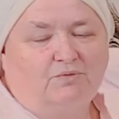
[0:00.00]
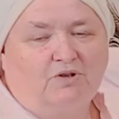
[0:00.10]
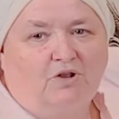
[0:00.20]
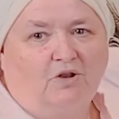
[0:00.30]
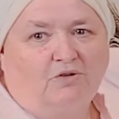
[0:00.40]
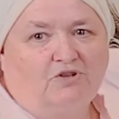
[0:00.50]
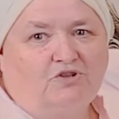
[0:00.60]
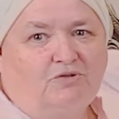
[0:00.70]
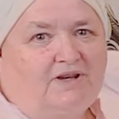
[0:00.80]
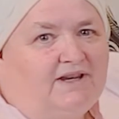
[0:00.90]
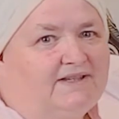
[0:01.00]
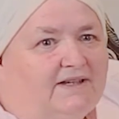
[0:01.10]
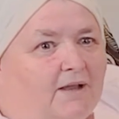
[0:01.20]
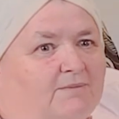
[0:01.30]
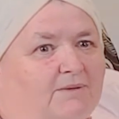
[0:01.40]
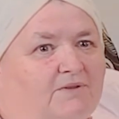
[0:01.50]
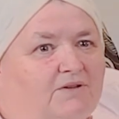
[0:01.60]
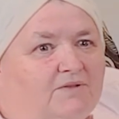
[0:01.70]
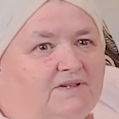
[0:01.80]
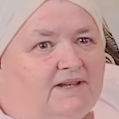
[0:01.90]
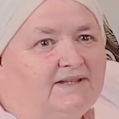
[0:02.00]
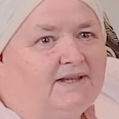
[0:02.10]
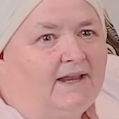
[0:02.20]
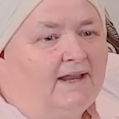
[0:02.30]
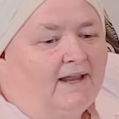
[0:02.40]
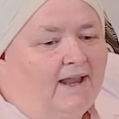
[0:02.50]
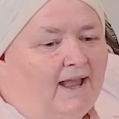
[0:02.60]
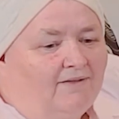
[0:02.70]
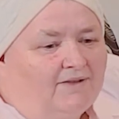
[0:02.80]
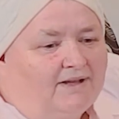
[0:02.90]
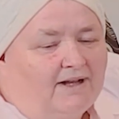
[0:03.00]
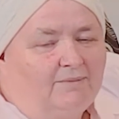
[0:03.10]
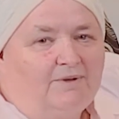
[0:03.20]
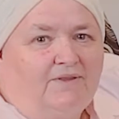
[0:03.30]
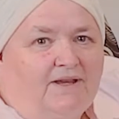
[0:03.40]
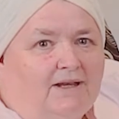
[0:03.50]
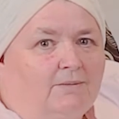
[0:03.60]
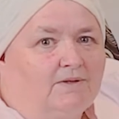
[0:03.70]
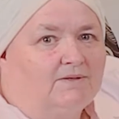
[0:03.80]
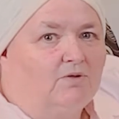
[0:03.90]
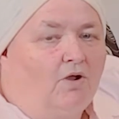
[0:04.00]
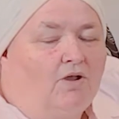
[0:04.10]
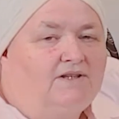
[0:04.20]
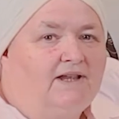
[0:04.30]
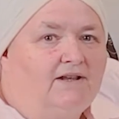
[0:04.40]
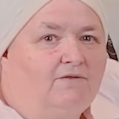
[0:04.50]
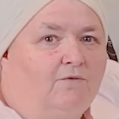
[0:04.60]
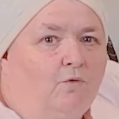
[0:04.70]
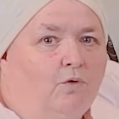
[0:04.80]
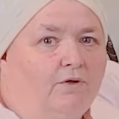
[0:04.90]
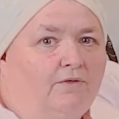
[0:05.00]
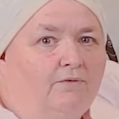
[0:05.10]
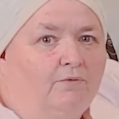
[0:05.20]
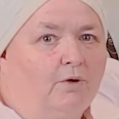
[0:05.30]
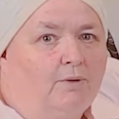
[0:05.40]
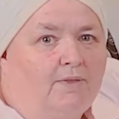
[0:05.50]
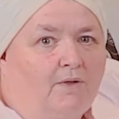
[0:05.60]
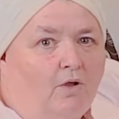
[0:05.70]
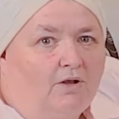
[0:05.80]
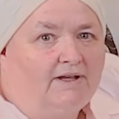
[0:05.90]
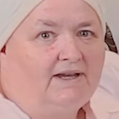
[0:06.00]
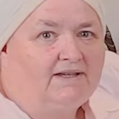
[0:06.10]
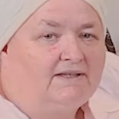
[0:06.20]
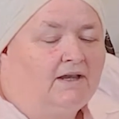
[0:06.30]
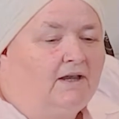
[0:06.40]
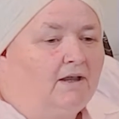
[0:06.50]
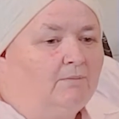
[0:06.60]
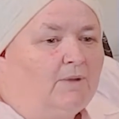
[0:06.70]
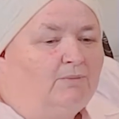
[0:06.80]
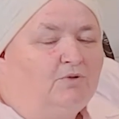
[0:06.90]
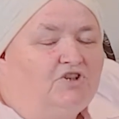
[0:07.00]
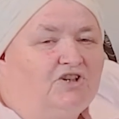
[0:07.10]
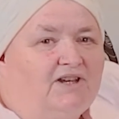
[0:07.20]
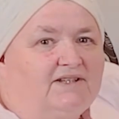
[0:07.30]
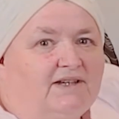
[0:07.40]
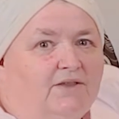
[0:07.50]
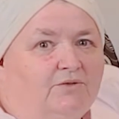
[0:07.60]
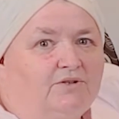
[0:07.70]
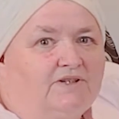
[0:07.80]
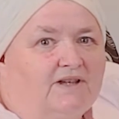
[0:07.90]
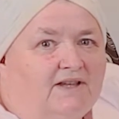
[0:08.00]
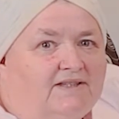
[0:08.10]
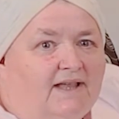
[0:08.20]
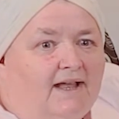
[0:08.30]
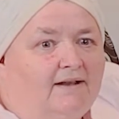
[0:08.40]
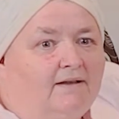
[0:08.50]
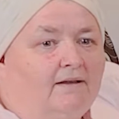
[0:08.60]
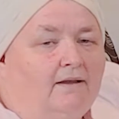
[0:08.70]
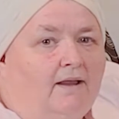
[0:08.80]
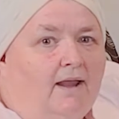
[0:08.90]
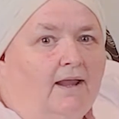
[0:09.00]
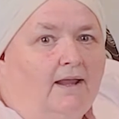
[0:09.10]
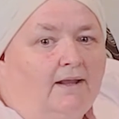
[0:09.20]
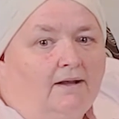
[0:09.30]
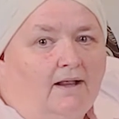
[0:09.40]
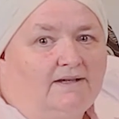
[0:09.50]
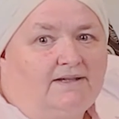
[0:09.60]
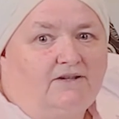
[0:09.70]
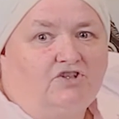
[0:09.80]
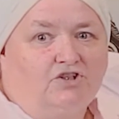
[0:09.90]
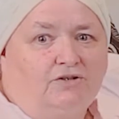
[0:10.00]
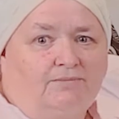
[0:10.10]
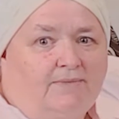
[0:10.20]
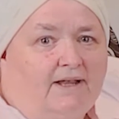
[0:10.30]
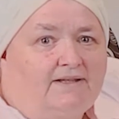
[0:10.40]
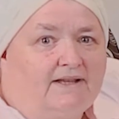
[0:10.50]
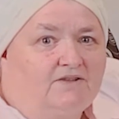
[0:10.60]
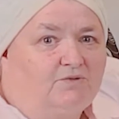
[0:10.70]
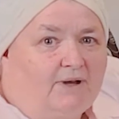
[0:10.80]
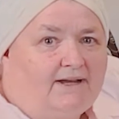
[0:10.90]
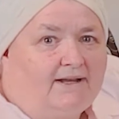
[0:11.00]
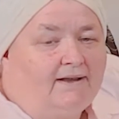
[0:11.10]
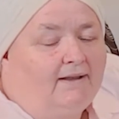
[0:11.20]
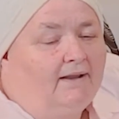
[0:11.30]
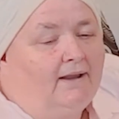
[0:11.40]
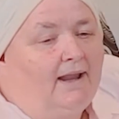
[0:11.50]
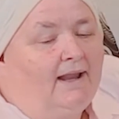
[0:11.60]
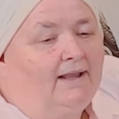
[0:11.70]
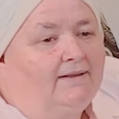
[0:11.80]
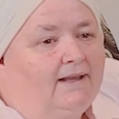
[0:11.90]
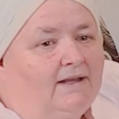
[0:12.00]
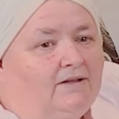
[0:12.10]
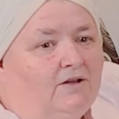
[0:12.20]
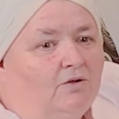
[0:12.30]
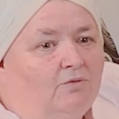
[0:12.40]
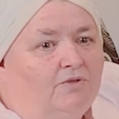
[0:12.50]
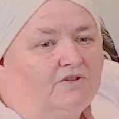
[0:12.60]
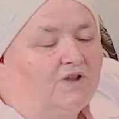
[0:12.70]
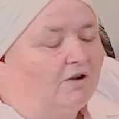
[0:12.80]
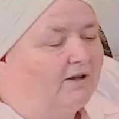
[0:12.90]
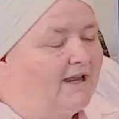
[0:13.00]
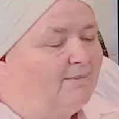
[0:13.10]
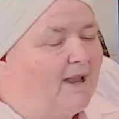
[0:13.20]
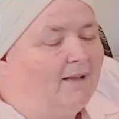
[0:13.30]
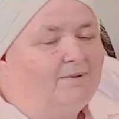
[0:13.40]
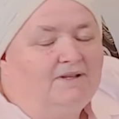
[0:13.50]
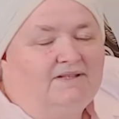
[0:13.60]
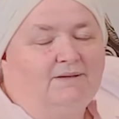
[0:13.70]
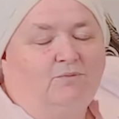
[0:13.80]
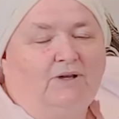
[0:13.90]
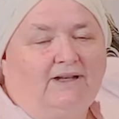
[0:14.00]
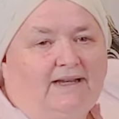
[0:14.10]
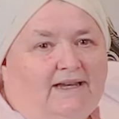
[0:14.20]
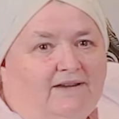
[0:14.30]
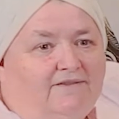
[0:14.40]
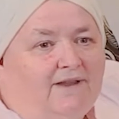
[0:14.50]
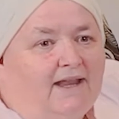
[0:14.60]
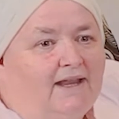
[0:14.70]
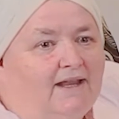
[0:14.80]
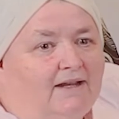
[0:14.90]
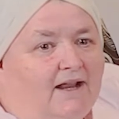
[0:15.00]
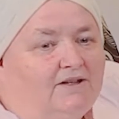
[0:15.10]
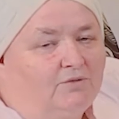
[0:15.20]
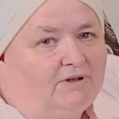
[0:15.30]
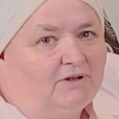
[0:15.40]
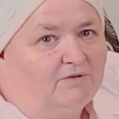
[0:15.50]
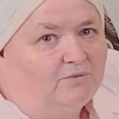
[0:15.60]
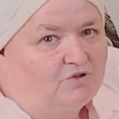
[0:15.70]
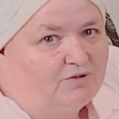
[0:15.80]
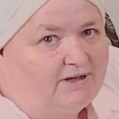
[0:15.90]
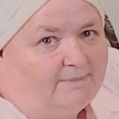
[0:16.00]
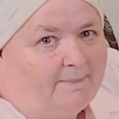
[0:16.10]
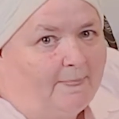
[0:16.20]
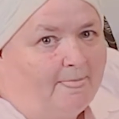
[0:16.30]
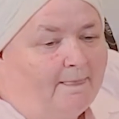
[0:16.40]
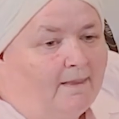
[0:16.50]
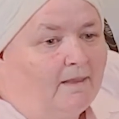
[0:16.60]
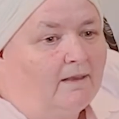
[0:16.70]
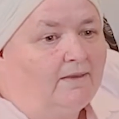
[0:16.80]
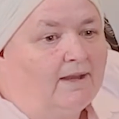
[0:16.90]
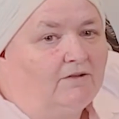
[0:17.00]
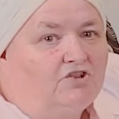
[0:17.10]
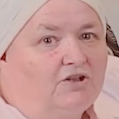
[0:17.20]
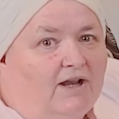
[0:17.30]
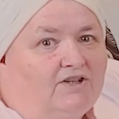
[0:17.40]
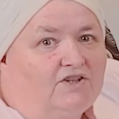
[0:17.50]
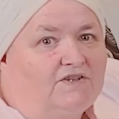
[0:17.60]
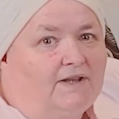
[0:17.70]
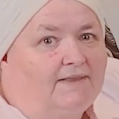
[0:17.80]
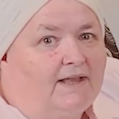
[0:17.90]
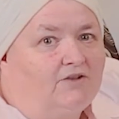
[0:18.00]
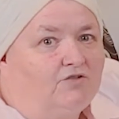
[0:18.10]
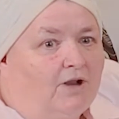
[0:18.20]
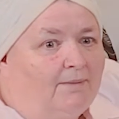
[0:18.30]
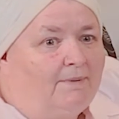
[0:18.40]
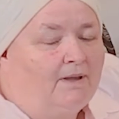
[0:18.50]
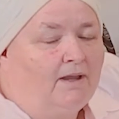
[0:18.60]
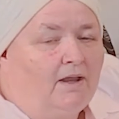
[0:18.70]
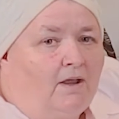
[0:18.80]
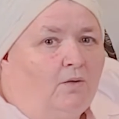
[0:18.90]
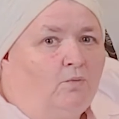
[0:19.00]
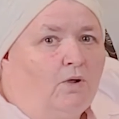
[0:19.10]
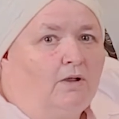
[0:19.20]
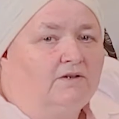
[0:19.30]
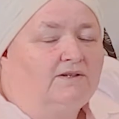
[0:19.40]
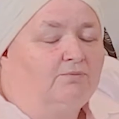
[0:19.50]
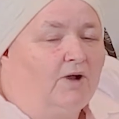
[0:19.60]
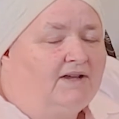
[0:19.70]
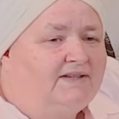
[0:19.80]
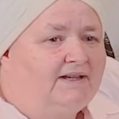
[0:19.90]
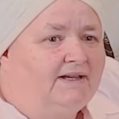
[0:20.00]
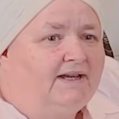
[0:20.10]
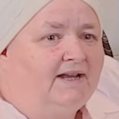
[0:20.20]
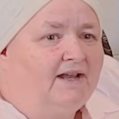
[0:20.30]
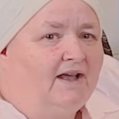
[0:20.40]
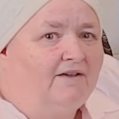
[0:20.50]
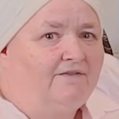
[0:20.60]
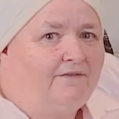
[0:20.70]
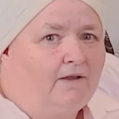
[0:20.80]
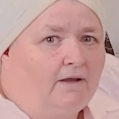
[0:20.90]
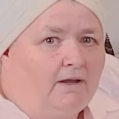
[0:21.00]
we'll call her Judy, comes up to you and says, Evelyn, I've been thinking about some content for around the holidays. Maybe we should get together and discuss that. And I say, sure, yeah, sounds great. And then, the soccer game happens and we leave and I don't hear from Judy. Now, should I just let that drop? Surprisingly enough,